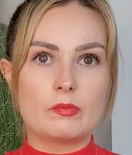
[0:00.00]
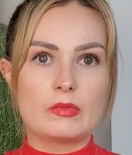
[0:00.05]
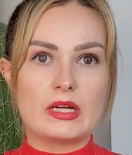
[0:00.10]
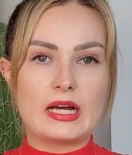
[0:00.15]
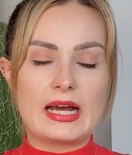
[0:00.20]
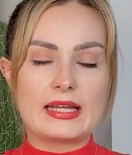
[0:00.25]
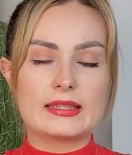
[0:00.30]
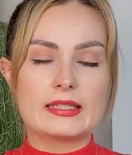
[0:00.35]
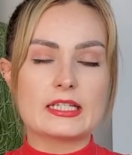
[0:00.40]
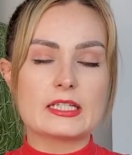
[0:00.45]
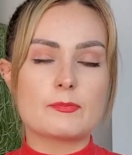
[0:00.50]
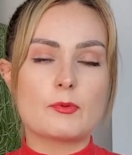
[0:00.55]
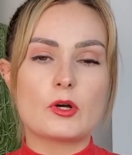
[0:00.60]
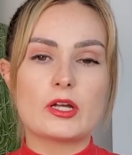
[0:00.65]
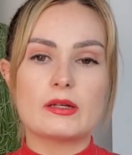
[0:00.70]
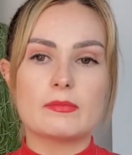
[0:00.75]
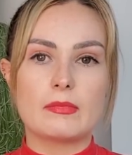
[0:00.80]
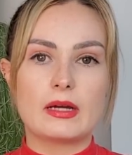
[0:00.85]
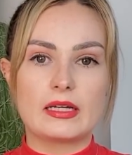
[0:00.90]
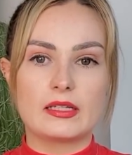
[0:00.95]
at this point
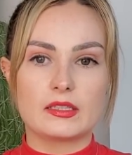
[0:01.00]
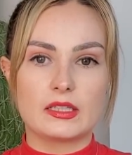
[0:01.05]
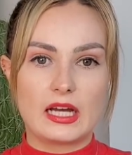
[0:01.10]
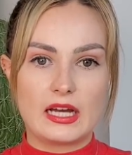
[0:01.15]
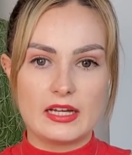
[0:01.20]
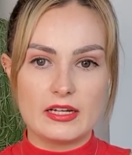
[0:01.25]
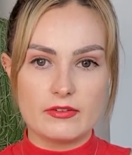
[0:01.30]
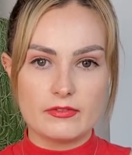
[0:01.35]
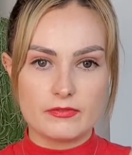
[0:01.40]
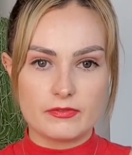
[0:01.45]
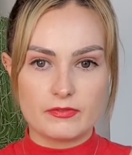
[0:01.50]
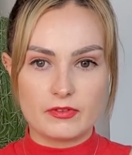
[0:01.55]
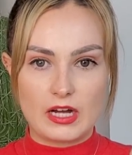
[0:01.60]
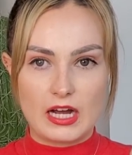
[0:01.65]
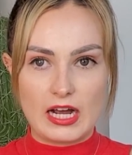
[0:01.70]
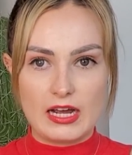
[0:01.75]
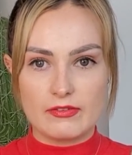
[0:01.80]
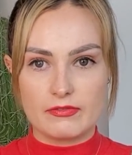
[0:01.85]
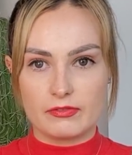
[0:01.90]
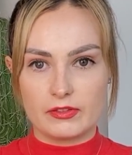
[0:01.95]
in my life,
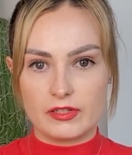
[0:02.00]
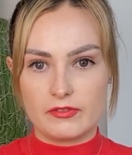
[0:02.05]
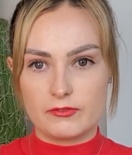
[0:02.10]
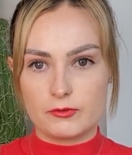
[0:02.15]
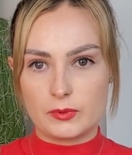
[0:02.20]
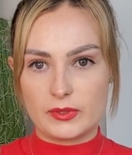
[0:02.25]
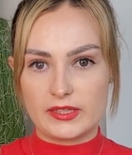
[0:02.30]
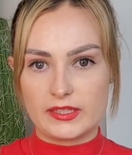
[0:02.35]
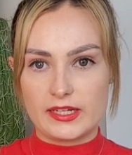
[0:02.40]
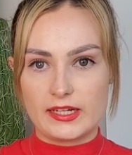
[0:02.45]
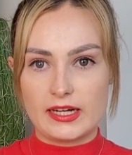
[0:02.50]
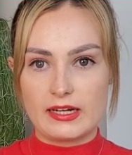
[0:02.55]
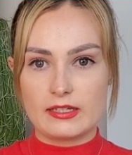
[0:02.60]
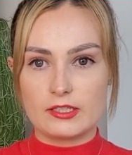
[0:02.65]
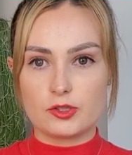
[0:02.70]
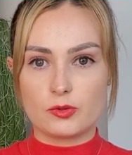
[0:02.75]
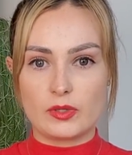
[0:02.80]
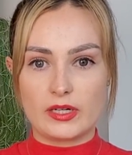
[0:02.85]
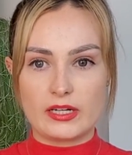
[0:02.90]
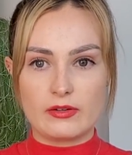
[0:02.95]
I've lived with it
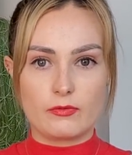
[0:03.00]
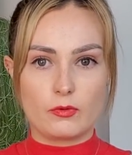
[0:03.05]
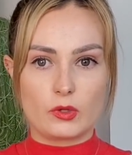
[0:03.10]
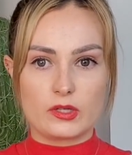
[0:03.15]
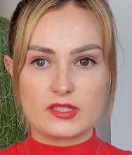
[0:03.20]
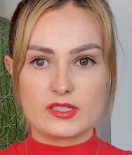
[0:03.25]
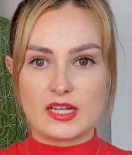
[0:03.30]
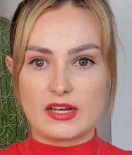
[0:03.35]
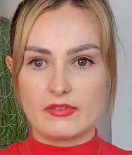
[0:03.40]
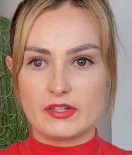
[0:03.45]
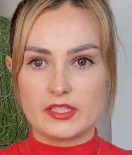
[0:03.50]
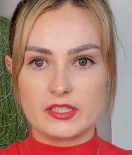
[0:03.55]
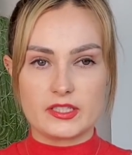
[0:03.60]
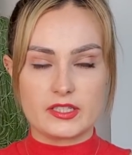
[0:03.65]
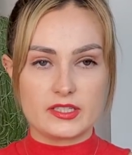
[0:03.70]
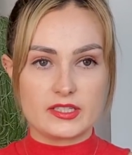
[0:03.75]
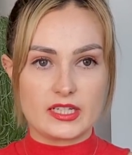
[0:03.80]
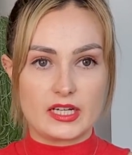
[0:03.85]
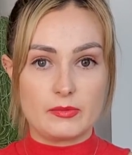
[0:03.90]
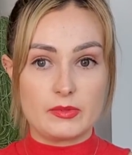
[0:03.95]
24/7
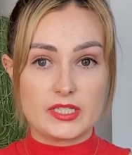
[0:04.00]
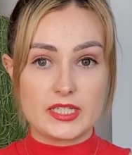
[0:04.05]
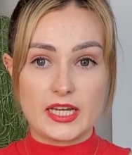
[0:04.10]
since I was